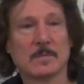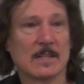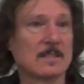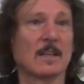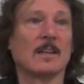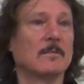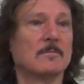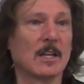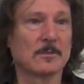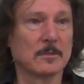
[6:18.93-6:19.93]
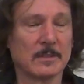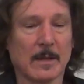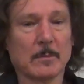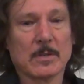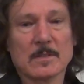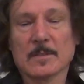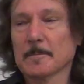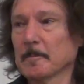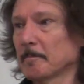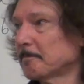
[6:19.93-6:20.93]
let's say, natural numbers
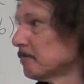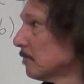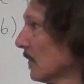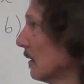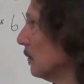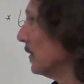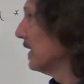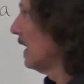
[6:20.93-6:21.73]
with